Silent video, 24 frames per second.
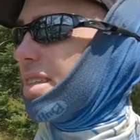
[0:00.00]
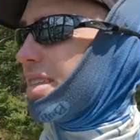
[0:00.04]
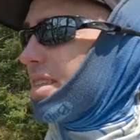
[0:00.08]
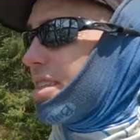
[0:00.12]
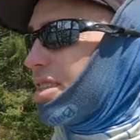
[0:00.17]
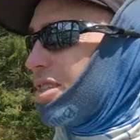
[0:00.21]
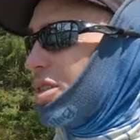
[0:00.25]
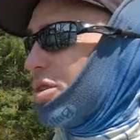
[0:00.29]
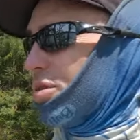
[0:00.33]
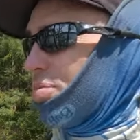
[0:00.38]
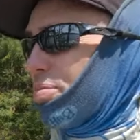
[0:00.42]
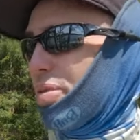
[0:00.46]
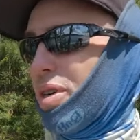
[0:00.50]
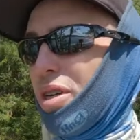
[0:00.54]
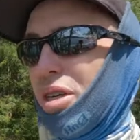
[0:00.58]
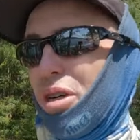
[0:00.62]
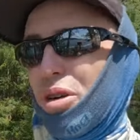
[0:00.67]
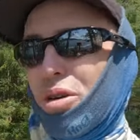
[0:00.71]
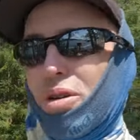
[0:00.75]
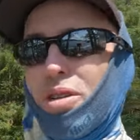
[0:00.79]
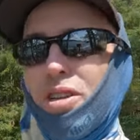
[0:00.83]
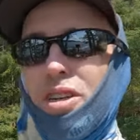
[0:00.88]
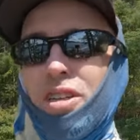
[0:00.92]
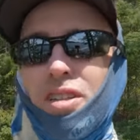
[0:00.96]
Still
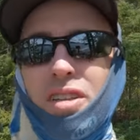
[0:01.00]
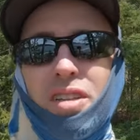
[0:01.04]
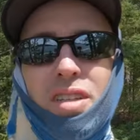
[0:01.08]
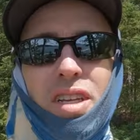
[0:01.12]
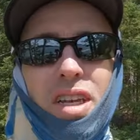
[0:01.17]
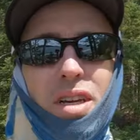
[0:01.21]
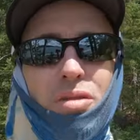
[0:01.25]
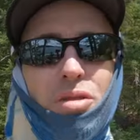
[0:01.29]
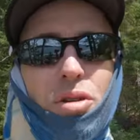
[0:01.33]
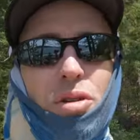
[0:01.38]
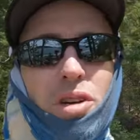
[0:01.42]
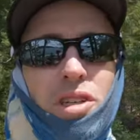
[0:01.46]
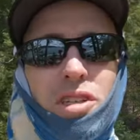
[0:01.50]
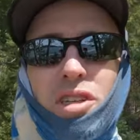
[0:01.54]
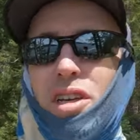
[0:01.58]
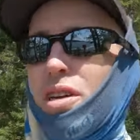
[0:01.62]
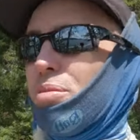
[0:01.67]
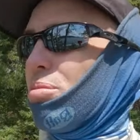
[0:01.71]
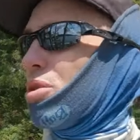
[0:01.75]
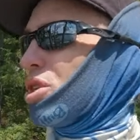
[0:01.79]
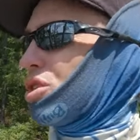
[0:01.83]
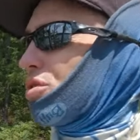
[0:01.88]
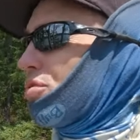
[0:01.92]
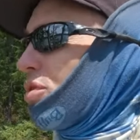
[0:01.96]
pretty early in the day. We wanted to
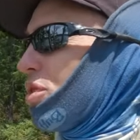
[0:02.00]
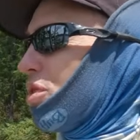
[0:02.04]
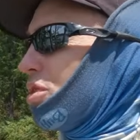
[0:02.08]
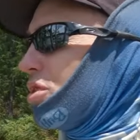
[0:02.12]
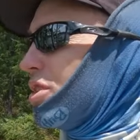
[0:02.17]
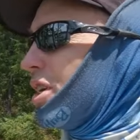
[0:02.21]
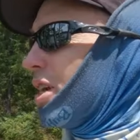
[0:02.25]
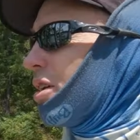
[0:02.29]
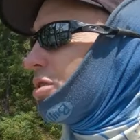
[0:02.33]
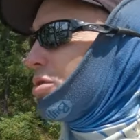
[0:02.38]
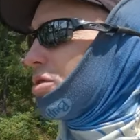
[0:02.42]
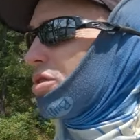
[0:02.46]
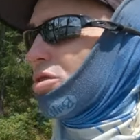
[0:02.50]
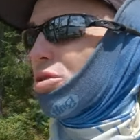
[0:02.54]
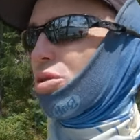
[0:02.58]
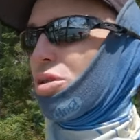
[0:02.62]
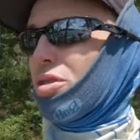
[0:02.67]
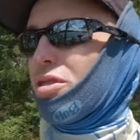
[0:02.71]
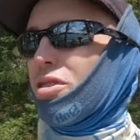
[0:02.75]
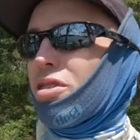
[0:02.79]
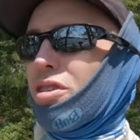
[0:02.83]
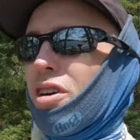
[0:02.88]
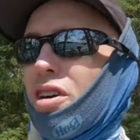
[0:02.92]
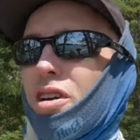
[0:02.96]
get much further down the
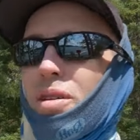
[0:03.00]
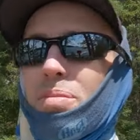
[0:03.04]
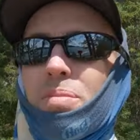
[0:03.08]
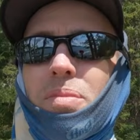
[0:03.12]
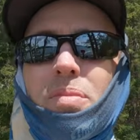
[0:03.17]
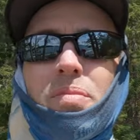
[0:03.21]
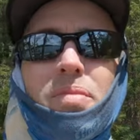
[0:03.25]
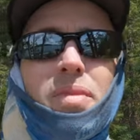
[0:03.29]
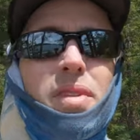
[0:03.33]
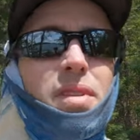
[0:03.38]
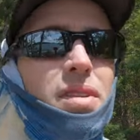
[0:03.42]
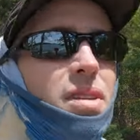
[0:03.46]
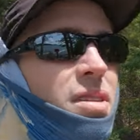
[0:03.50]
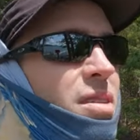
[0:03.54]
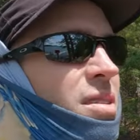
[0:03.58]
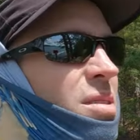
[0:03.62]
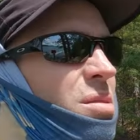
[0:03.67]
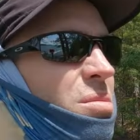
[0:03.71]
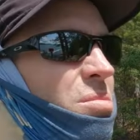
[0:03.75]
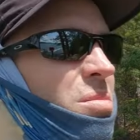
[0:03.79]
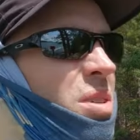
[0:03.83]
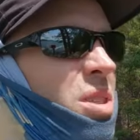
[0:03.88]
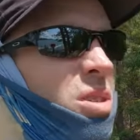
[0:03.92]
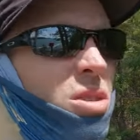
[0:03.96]
northern arm,
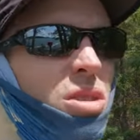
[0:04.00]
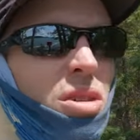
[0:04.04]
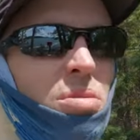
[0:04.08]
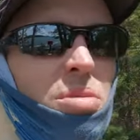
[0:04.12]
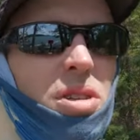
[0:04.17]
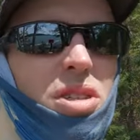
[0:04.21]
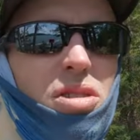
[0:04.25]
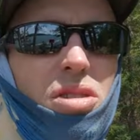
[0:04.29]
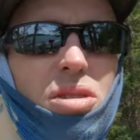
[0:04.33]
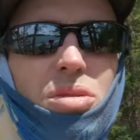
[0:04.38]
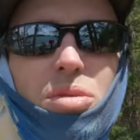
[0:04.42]
but it's a little bit